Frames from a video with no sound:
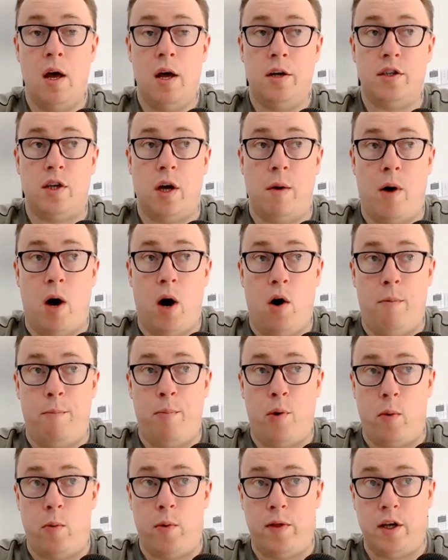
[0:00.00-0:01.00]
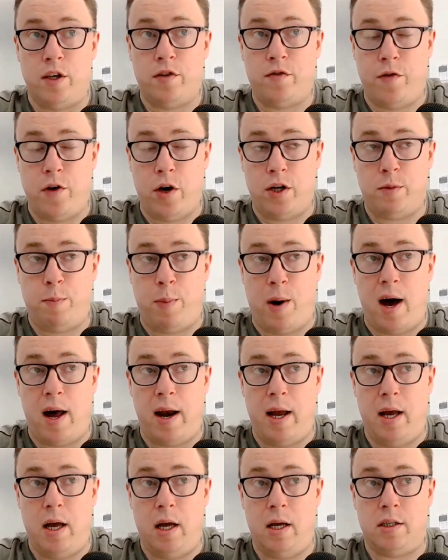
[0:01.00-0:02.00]
So my whole point with this first
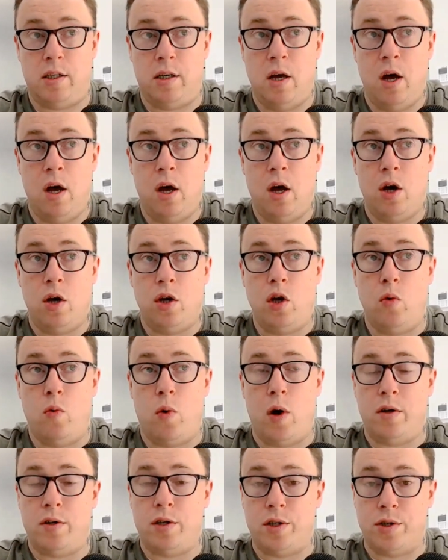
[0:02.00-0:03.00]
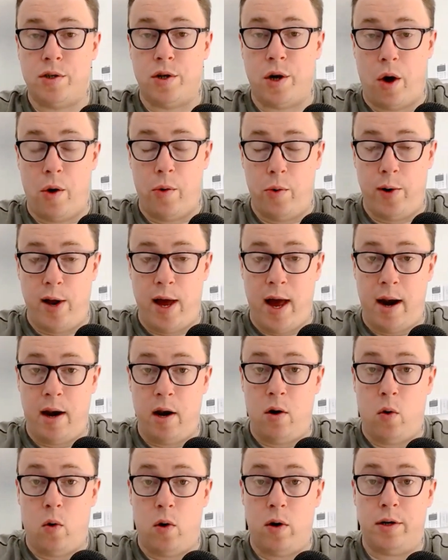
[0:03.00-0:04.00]
part is you want to slow down
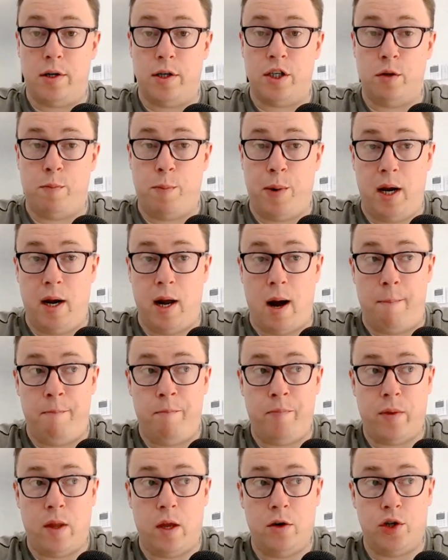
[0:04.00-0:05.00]
in order to speed up.